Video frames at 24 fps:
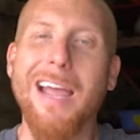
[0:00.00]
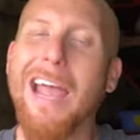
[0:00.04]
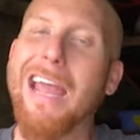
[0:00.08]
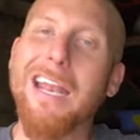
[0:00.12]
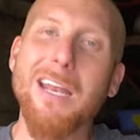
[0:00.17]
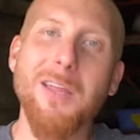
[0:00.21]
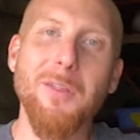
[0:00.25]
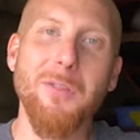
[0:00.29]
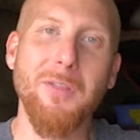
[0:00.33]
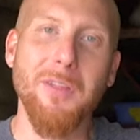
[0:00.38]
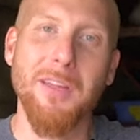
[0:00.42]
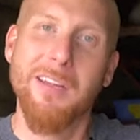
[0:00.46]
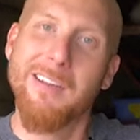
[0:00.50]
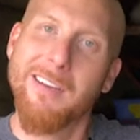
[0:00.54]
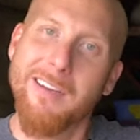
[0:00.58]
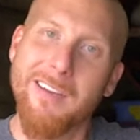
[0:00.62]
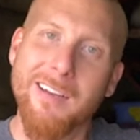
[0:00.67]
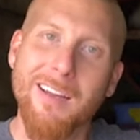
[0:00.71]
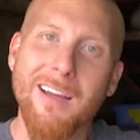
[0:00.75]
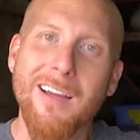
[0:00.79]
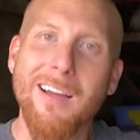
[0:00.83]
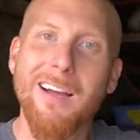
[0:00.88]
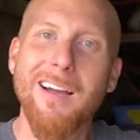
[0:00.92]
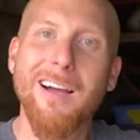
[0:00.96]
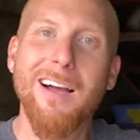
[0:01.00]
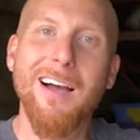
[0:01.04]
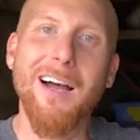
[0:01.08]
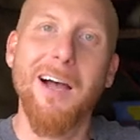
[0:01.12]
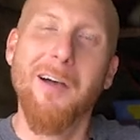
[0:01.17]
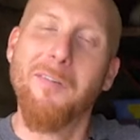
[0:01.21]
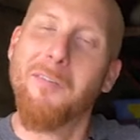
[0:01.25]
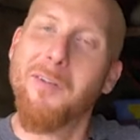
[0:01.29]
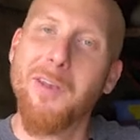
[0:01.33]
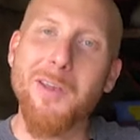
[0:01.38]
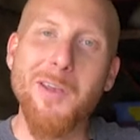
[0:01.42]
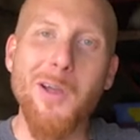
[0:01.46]
anything,
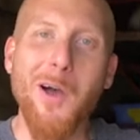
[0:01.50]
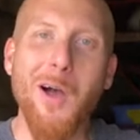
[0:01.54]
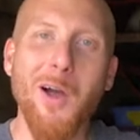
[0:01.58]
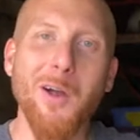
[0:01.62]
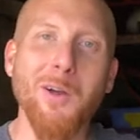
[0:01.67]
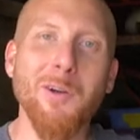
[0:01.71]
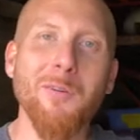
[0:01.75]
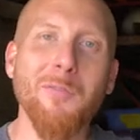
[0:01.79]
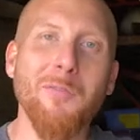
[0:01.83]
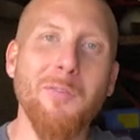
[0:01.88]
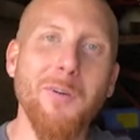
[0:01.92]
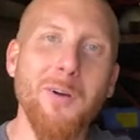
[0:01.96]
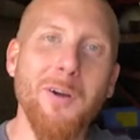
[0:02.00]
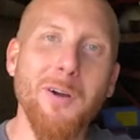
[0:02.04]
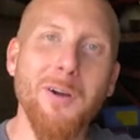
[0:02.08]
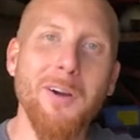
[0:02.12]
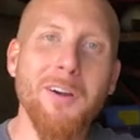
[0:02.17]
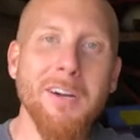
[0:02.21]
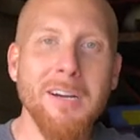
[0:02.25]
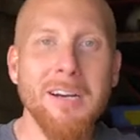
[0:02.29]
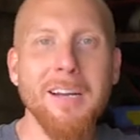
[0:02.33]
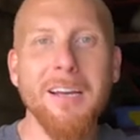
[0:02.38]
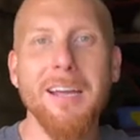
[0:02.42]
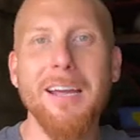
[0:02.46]
uh, videographer,